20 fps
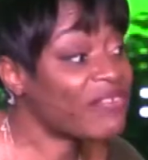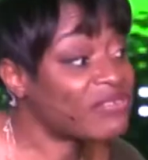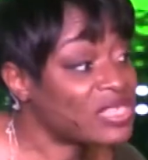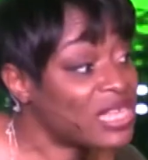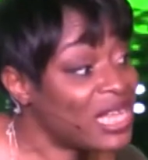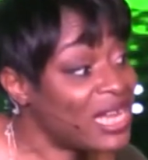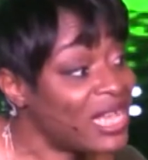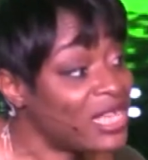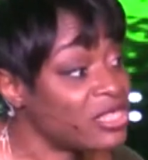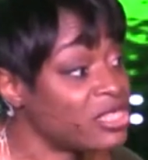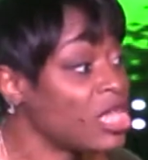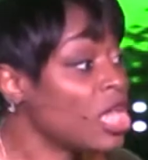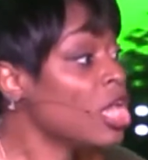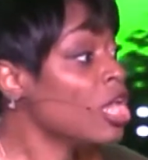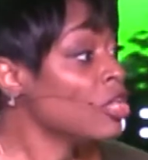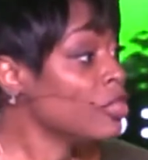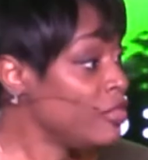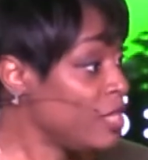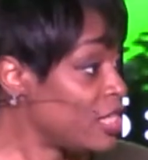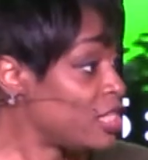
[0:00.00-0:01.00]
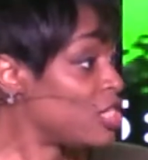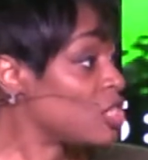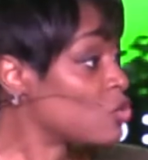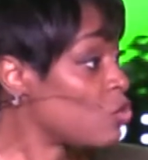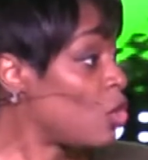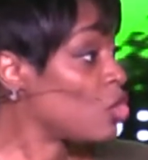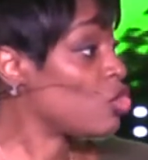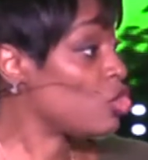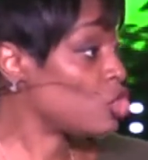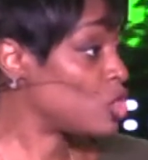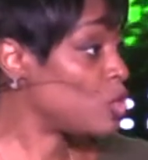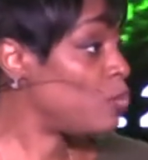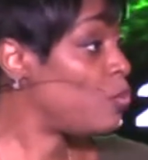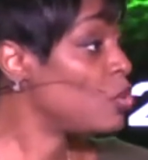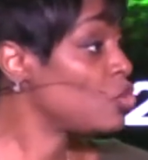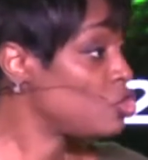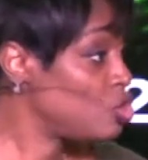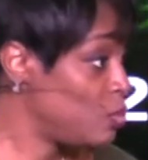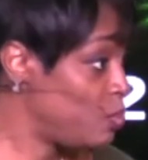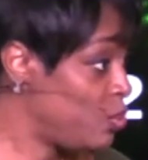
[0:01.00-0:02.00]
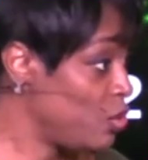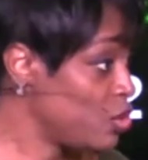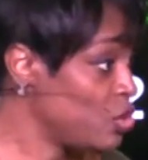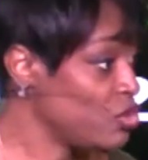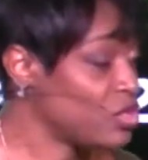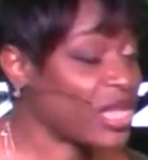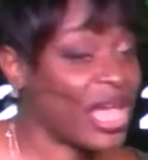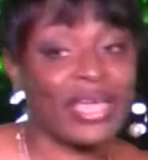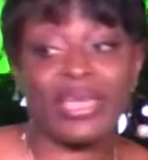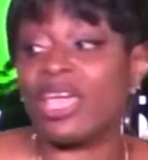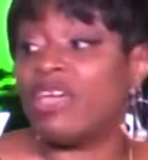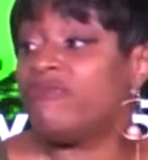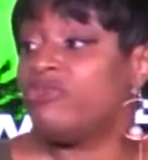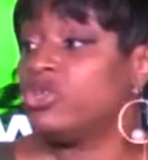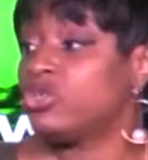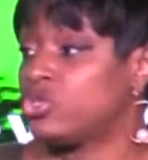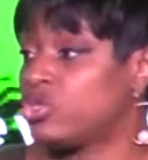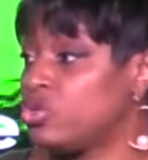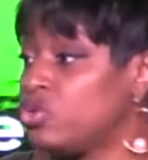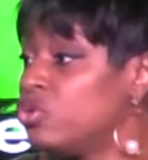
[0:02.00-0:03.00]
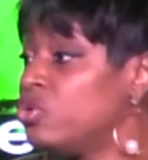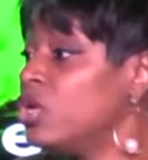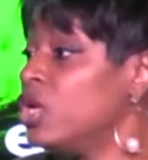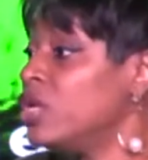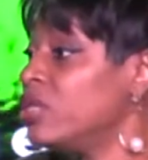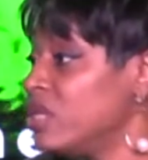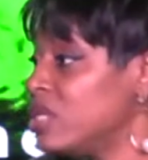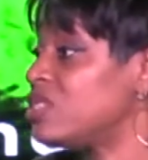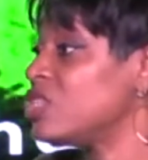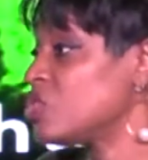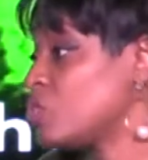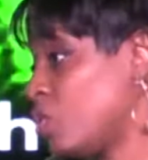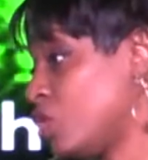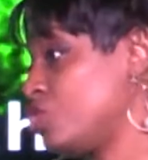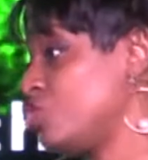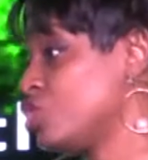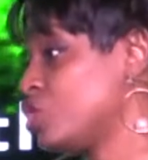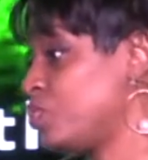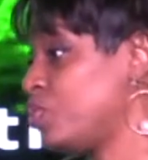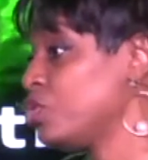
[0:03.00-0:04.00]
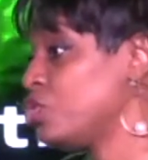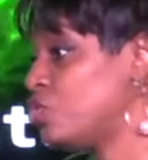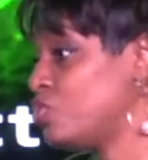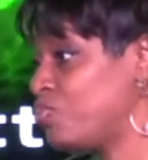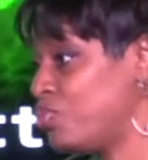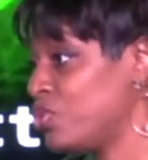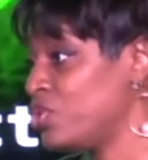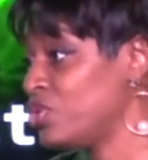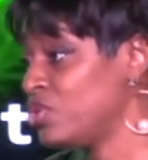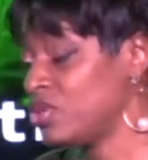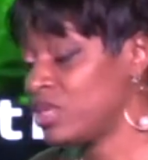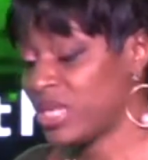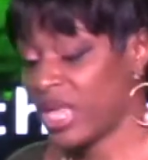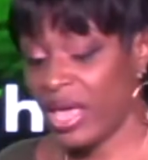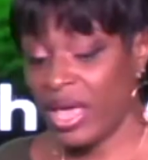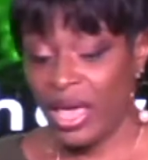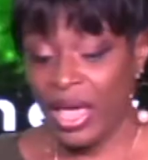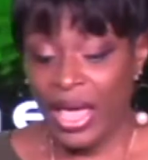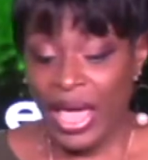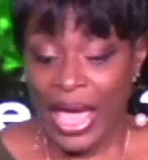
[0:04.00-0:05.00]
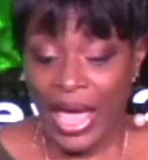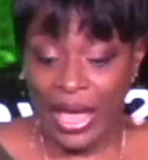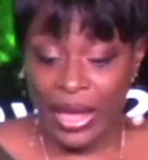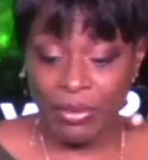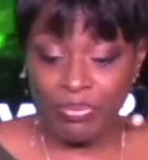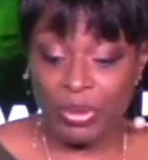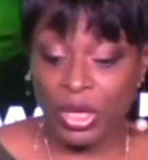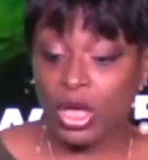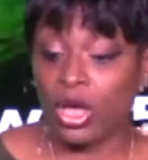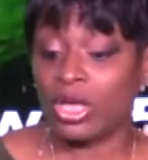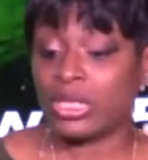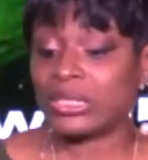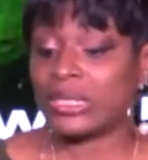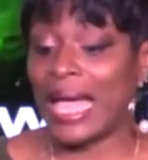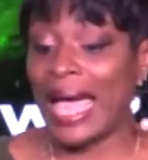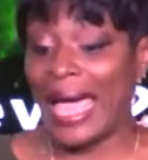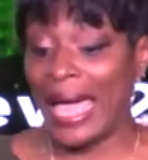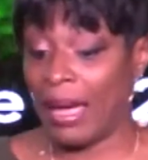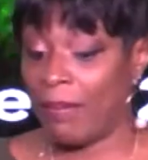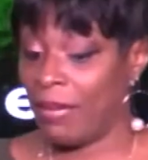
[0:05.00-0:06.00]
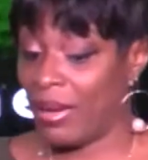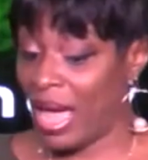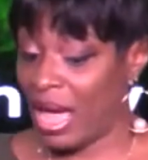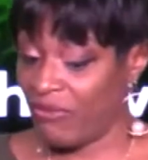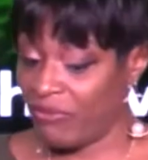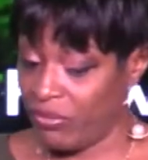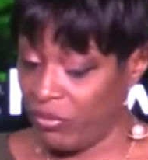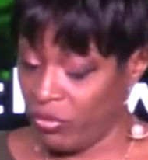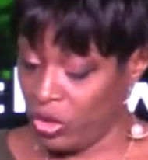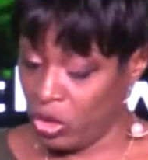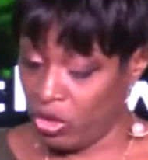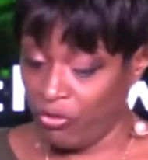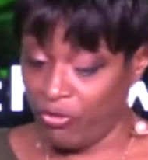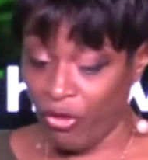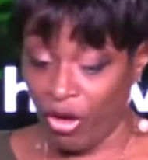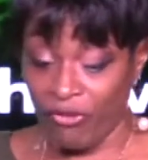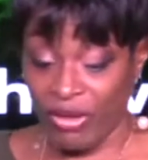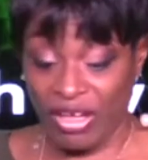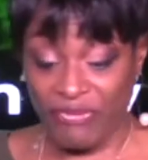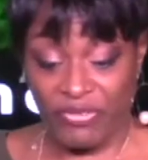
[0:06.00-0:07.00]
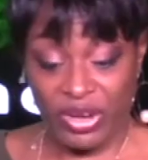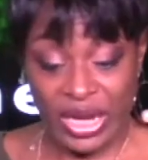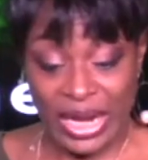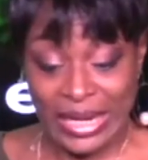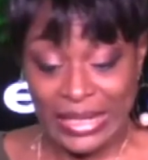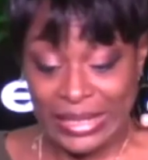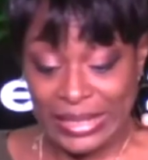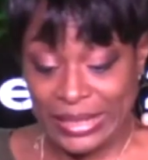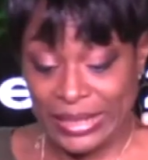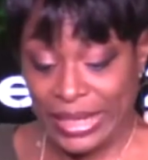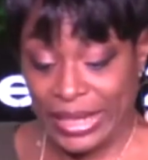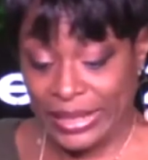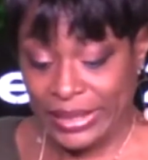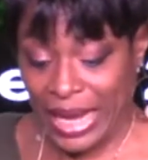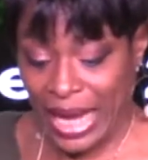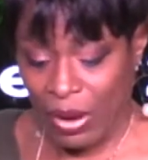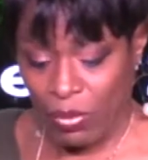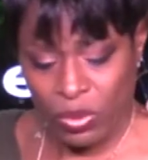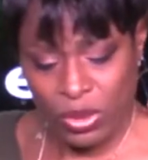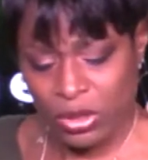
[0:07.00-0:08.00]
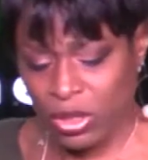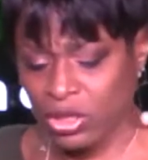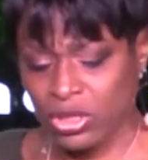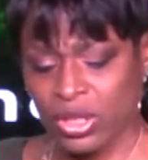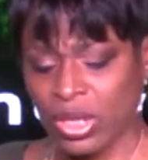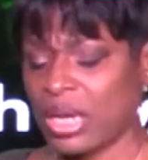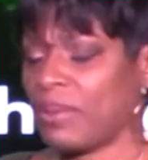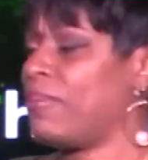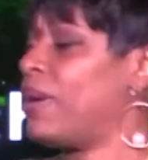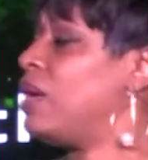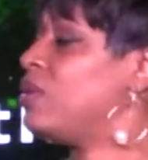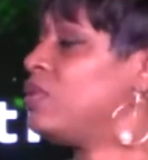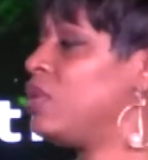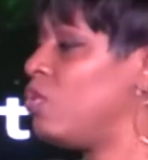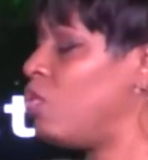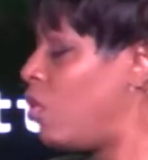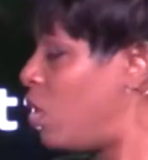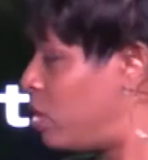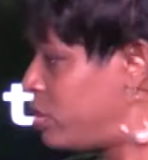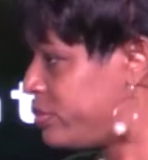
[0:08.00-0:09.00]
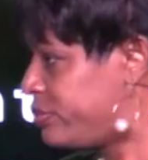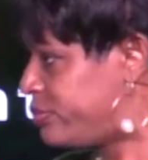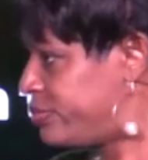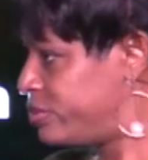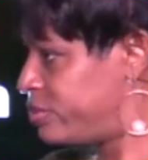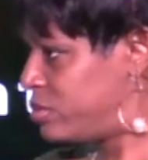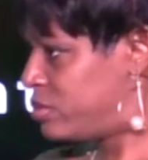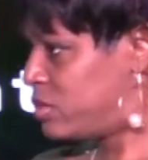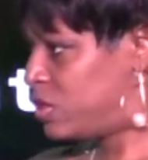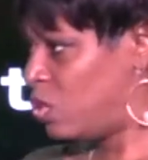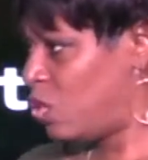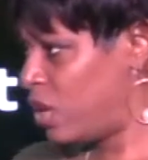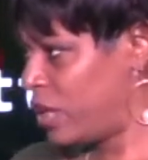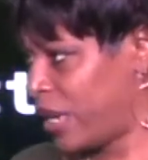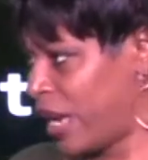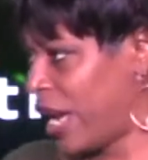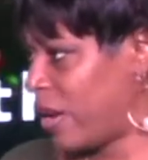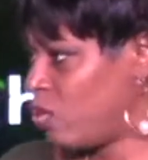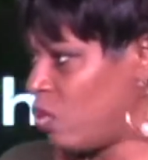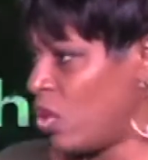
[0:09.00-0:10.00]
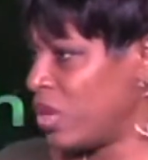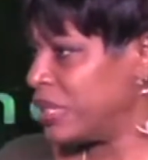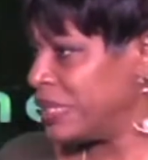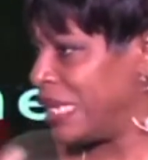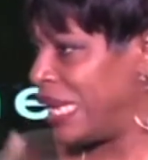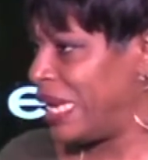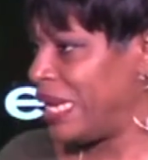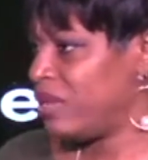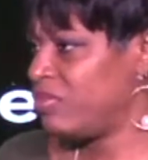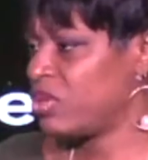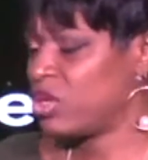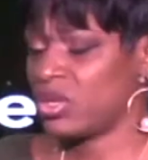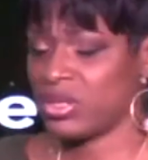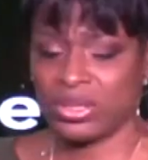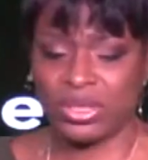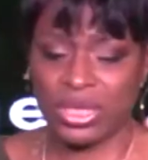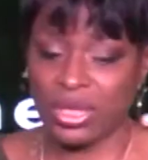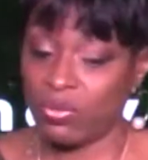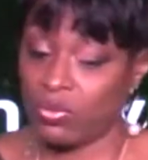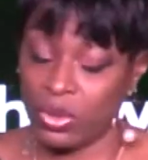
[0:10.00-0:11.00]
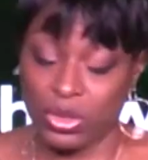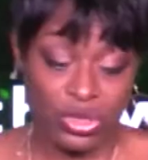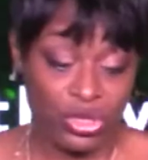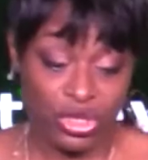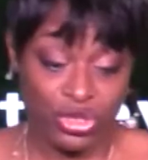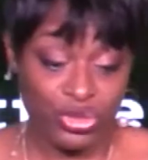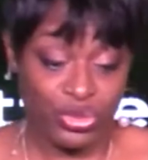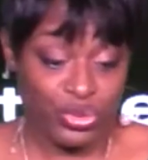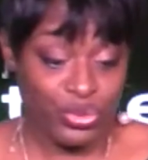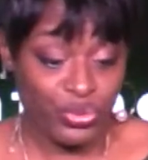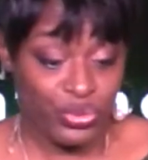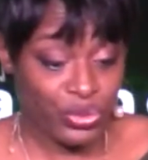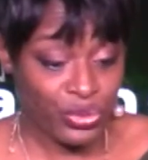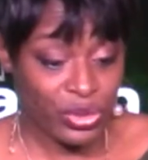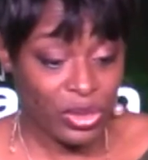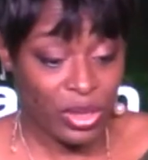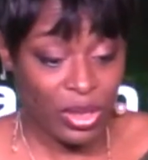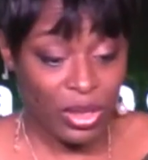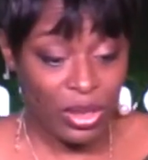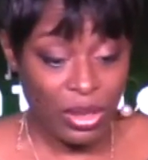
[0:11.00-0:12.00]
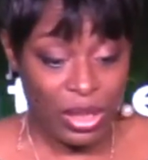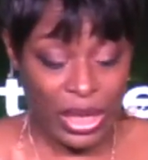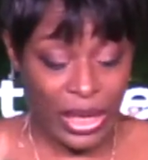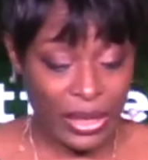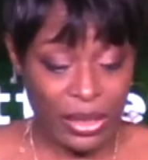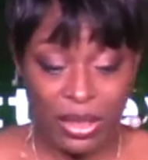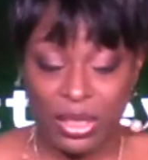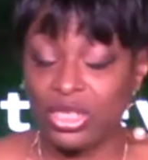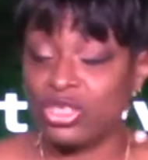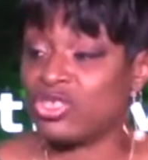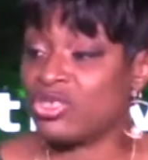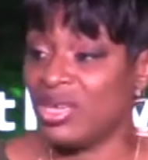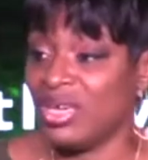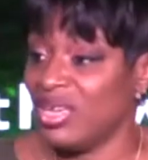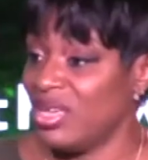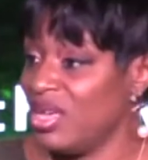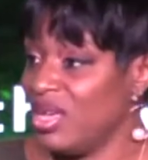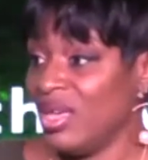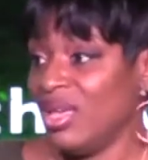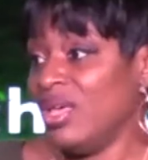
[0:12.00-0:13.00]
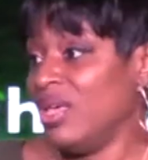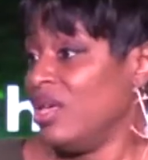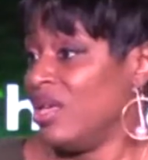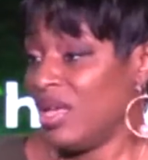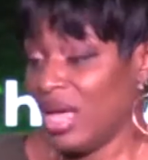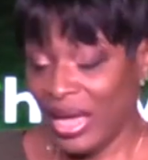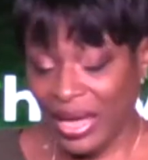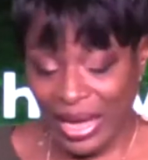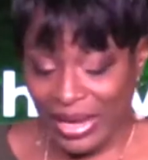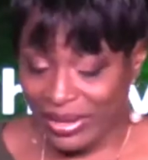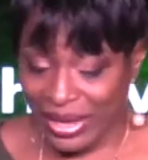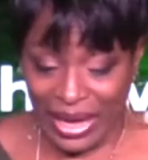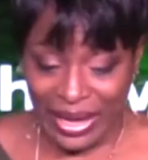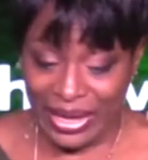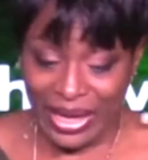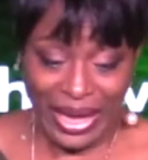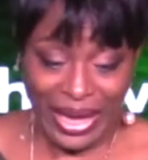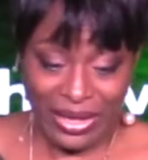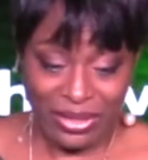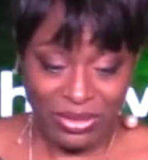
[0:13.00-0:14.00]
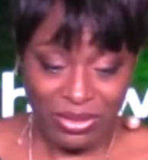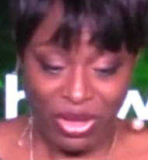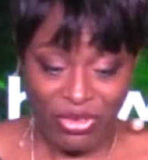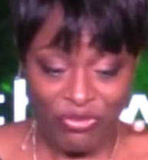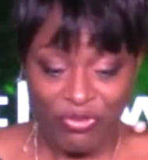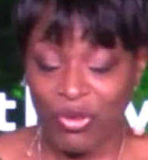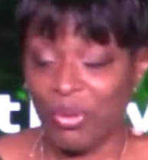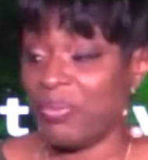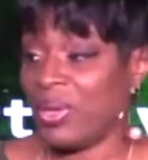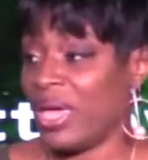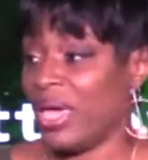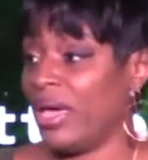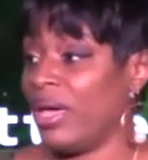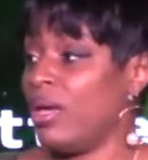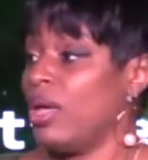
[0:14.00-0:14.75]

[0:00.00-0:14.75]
talents, this is what you're supposed to produce. I gave you 2, this is what you're supposed to produce. And because I am of African descent, I will not talk about the one that had 1 talent because he was just too rude. Like I can't, not from here.